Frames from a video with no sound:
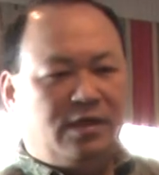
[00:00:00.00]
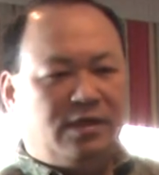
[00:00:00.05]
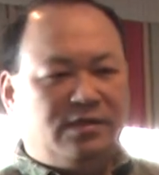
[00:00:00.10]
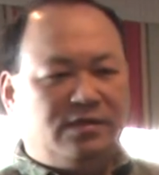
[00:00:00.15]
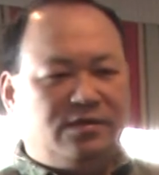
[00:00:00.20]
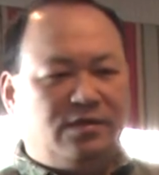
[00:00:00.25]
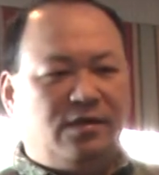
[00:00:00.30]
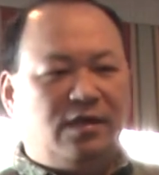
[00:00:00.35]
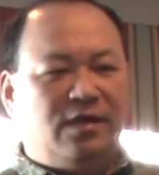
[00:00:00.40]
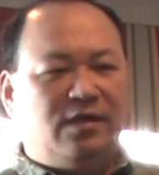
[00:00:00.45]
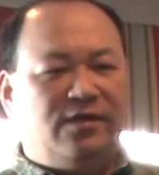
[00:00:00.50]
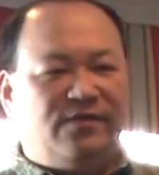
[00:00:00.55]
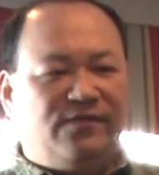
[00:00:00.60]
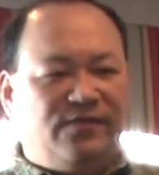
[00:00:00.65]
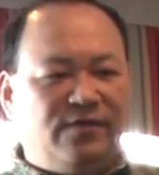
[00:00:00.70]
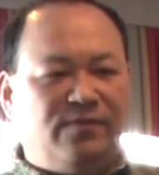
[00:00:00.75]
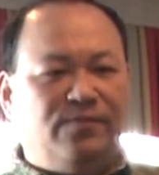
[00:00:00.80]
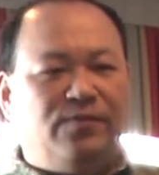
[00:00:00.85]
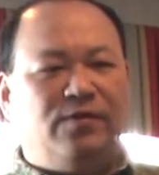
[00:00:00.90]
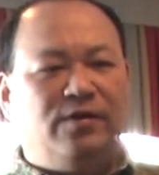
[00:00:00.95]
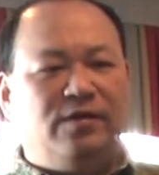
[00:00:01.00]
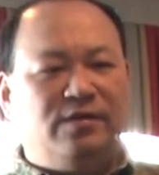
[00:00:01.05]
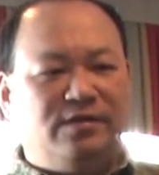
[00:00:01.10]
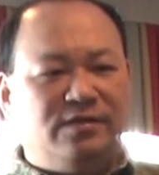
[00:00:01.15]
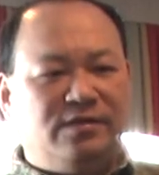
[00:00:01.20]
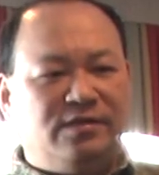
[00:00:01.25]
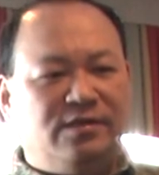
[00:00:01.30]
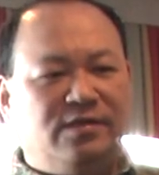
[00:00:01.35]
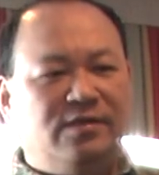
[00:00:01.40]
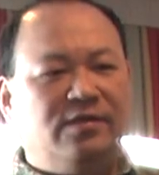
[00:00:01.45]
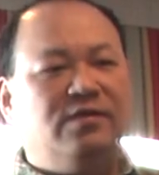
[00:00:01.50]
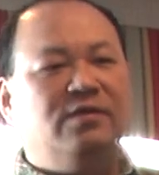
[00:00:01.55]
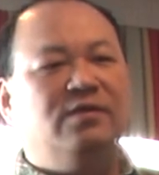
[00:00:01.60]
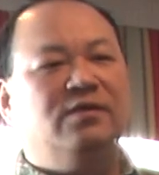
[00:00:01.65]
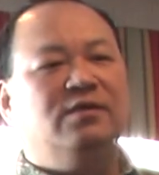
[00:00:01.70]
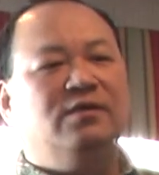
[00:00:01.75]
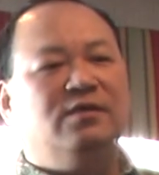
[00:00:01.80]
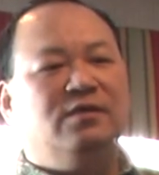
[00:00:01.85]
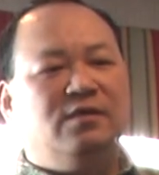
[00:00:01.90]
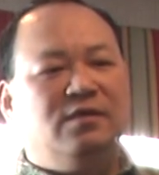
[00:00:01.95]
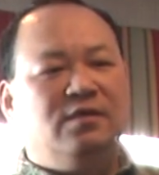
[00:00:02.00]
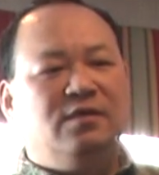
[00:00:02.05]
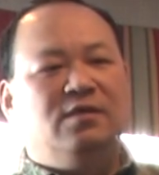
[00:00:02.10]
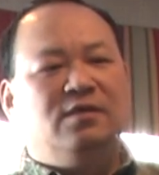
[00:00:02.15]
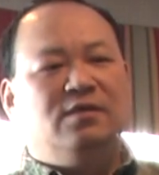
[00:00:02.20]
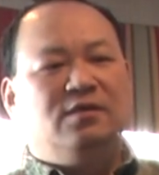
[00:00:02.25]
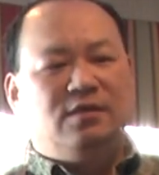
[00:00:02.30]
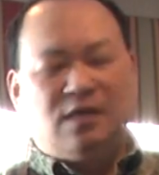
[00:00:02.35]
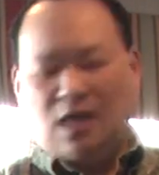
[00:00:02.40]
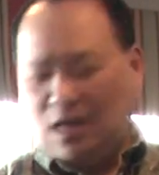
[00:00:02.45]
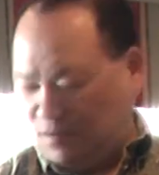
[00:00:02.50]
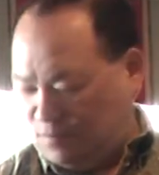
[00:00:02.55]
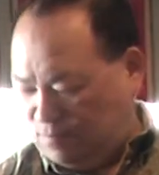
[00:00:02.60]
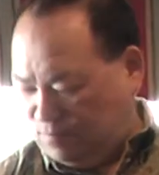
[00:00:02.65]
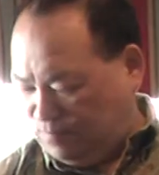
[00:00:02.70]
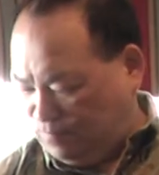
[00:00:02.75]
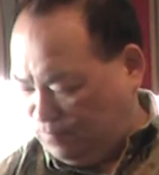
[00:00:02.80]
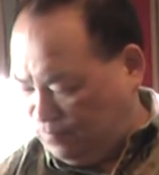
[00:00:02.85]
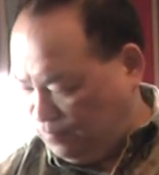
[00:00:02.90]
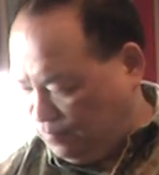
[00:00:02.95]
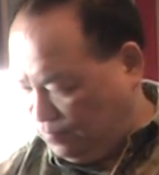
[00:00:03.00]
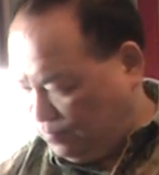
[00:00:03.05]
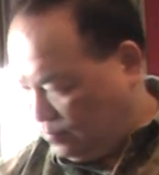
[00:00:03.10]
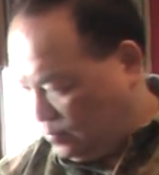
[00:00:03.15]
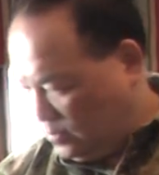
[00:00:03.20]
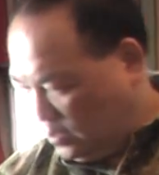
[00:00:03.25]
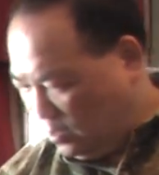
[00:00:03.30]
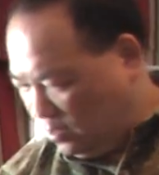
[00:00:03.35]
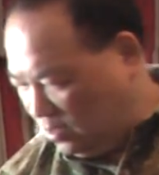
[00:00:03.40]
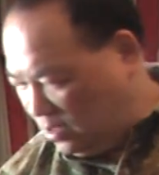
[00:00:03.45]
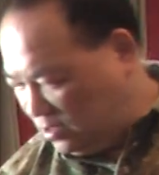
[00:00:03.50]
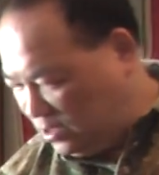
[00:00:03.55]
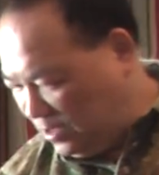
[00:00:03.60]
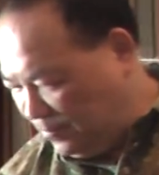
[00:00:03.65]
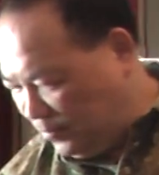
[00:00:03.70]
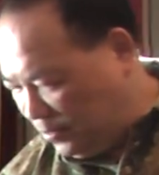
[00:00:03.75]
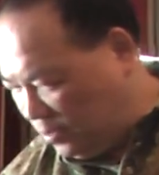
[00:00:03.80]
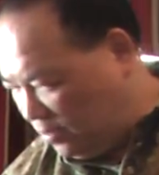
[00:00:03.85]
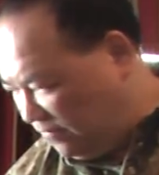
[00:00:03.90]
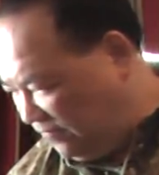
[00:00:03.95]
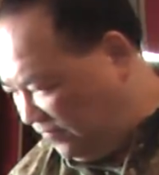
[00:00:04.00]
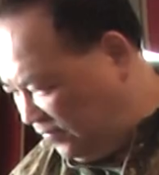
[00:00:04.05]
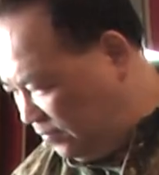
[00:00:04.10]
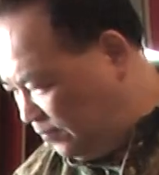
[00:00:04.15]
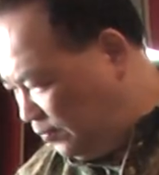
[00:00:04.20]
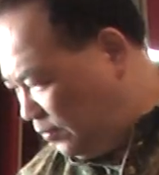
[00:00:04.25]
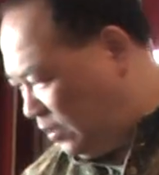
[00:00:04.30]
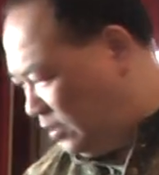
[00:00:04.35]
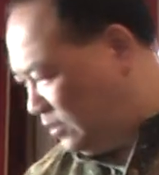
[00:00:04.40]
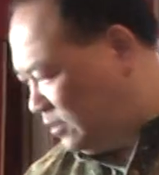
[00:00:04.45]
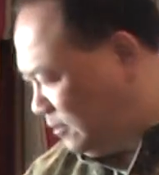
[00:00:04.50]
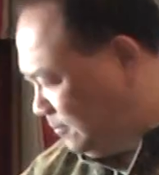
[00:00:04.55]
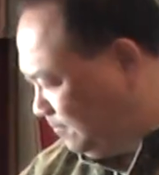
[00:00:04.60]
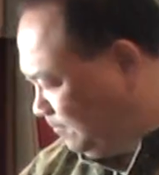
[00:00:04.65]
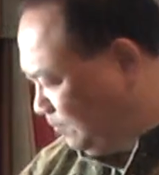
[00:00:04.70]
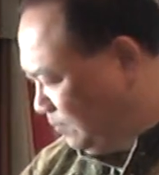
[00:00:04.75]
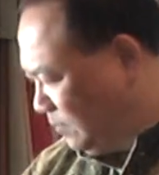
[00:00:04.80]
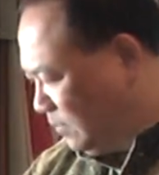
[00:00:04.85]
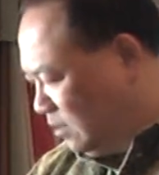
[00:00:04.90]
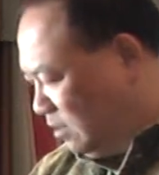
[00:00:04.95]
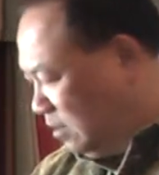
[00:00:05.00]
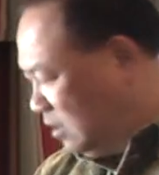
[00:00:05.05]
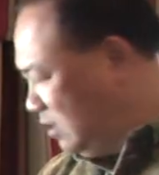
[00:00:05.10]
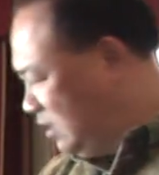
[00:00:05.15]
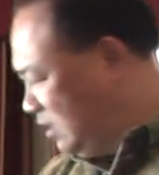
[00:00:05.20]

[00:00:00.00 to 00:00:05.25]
Insert and the field points. Now, on a typical field point, on